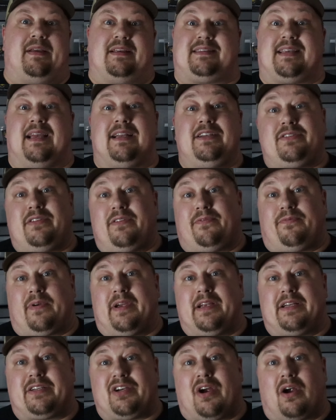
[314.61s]
essentially
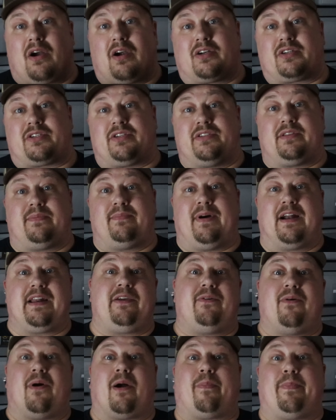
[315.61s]
free of charge, because the money
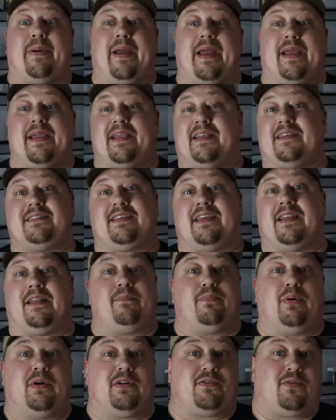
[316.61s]
you are paying is
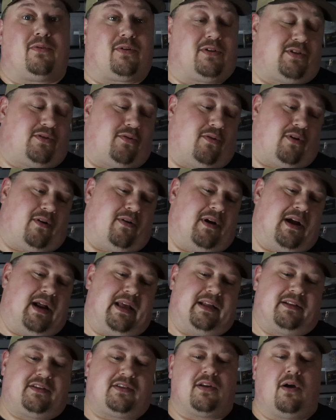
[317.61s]
getting put towards store
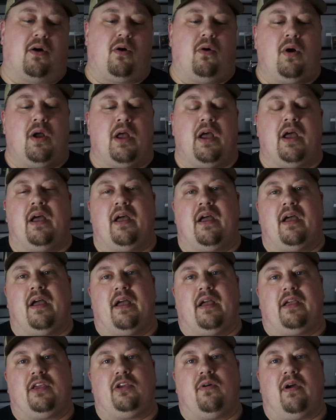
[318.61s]
credit. So
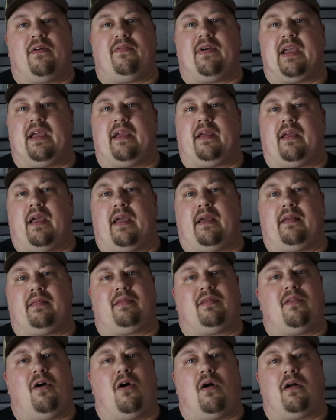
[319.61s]
you have a
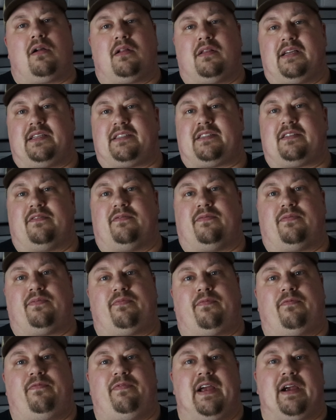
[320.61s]
long list of
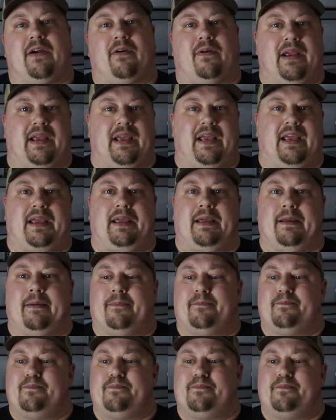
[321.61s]
very